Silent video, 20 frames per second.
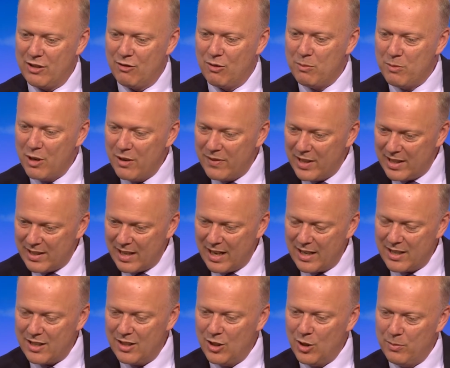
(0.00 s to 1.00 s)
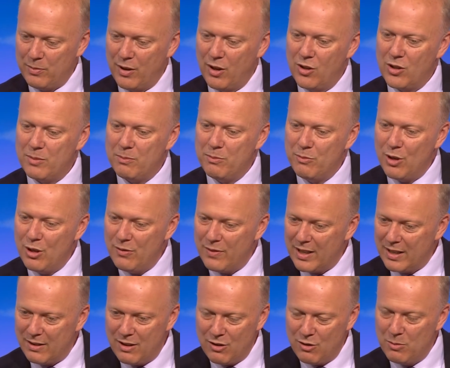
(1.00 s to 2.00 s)
removing tax loopholes,
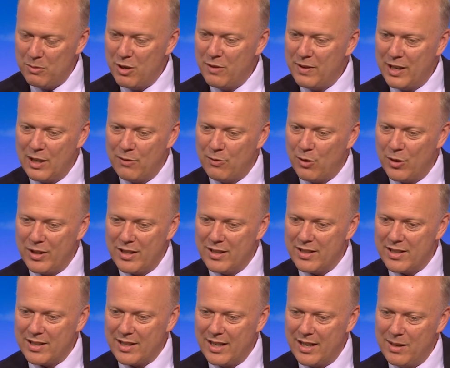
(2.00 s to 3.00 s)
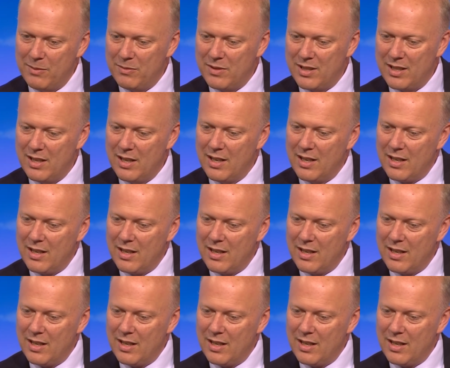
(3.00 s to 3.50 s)
removing avoidance schemes